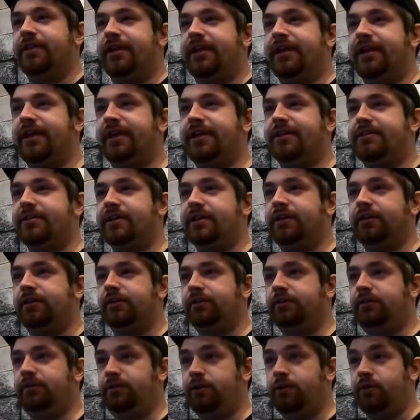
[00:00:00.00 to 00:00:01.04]
kid is a
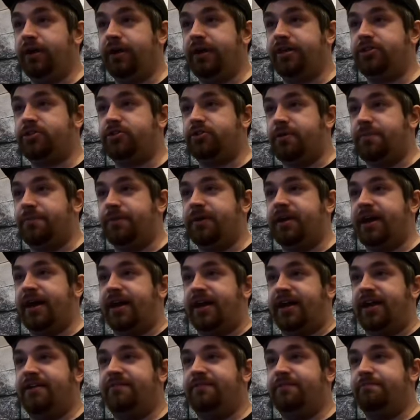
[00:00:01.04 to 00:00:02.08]
great stripper and
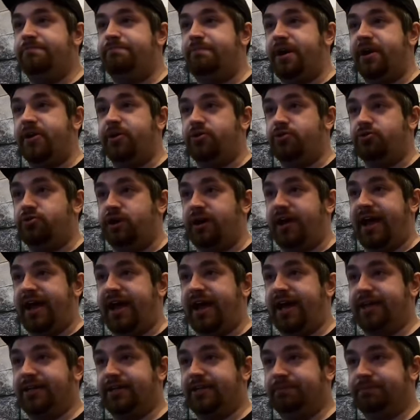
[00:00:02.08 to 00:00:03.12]
an even better drug
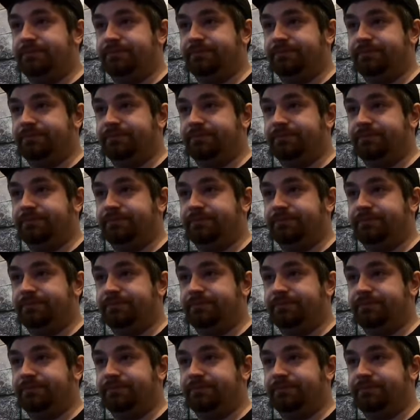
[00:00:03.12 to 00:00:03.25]
addict.